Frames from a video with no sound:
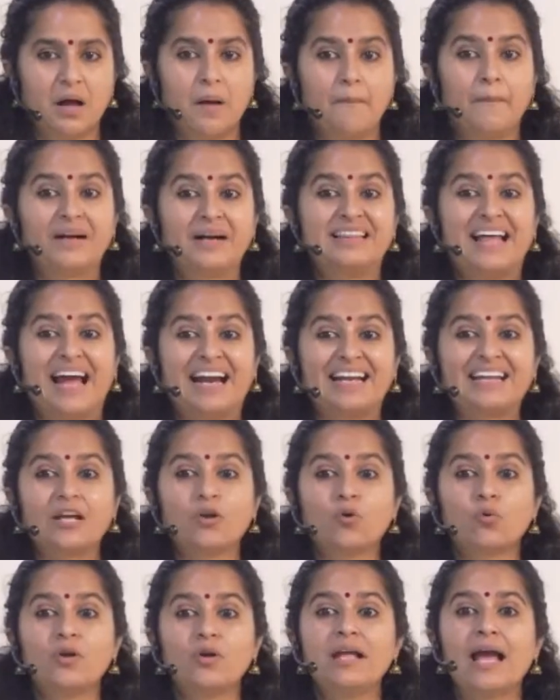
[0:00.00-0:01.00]
But that can
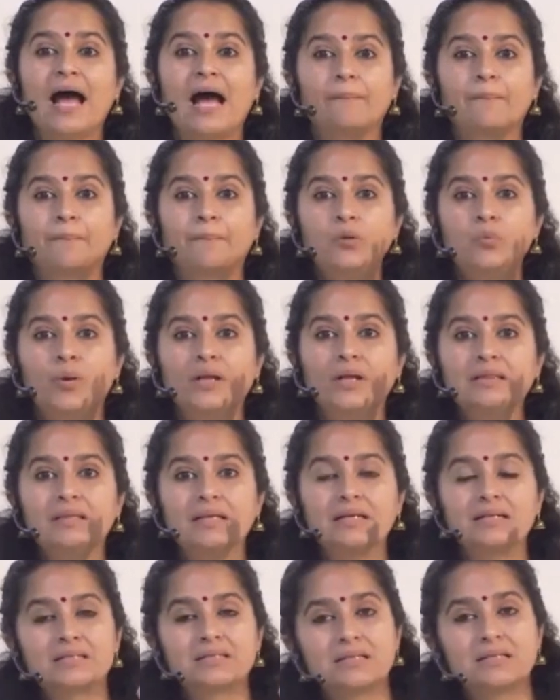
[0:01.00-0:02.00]
only happen when there
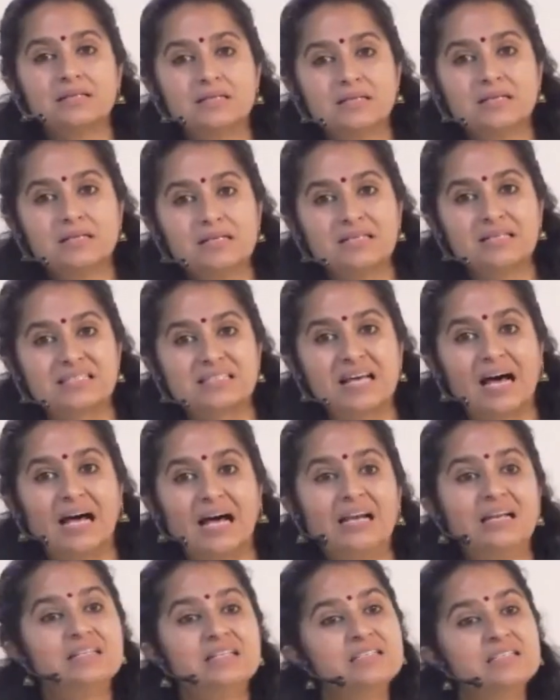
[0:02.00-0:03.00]
is a
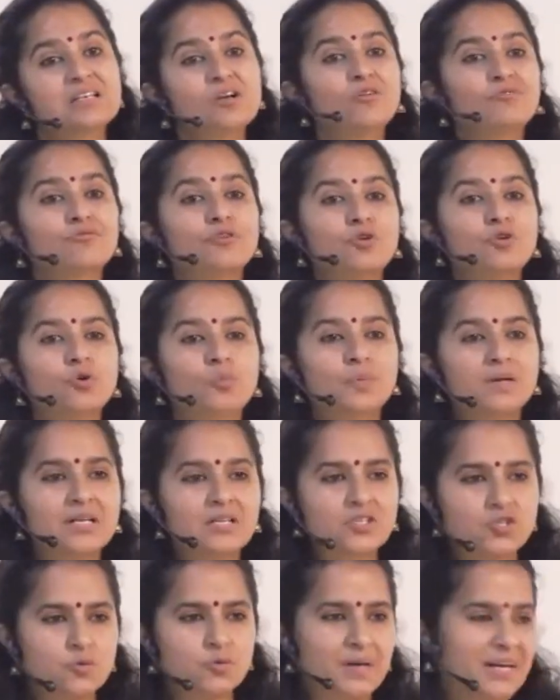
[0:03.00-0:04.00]
silencing of the human
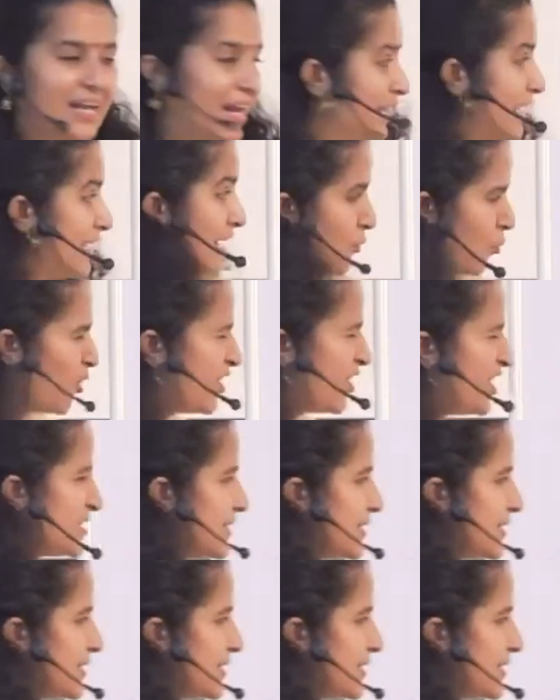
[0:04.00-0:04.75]
instrumentality. And what does